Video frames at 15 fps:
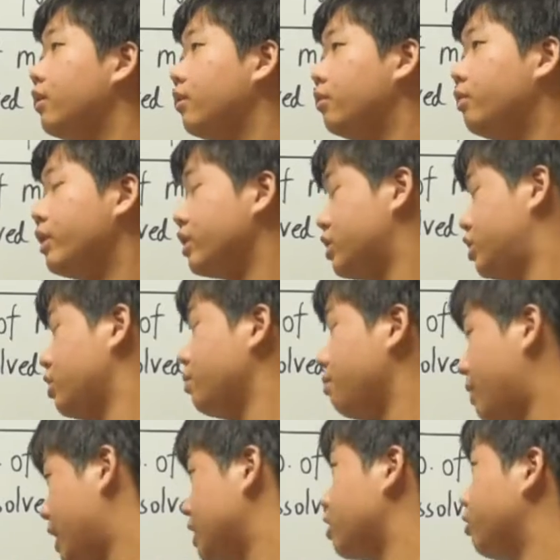what
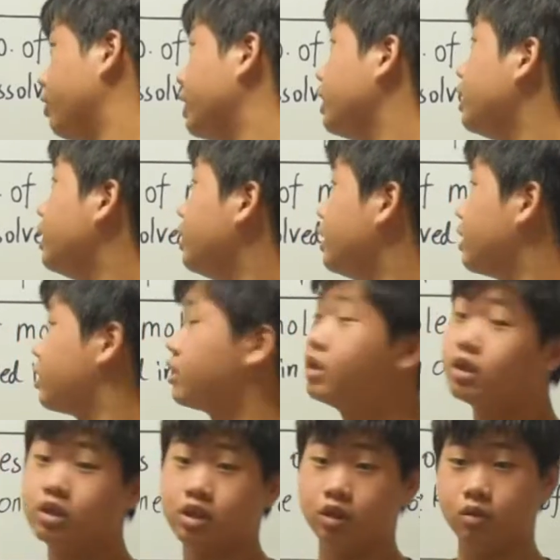mass of it is
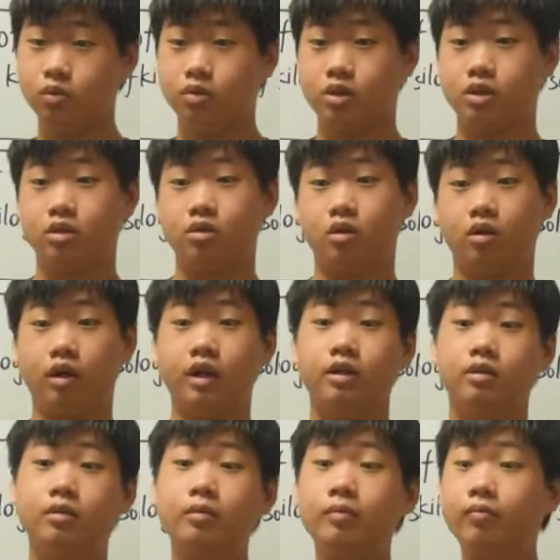solute, alright?
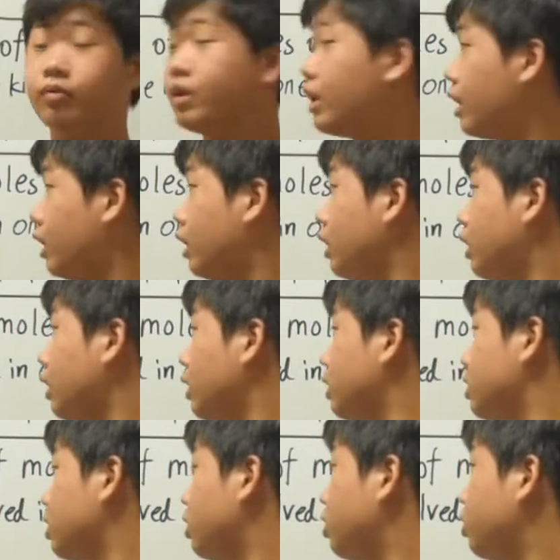
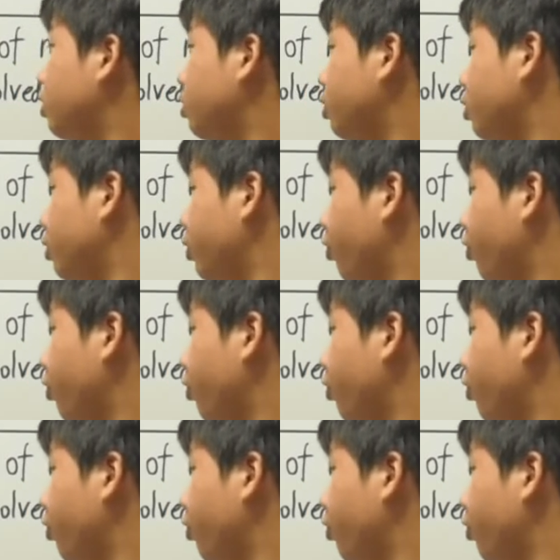So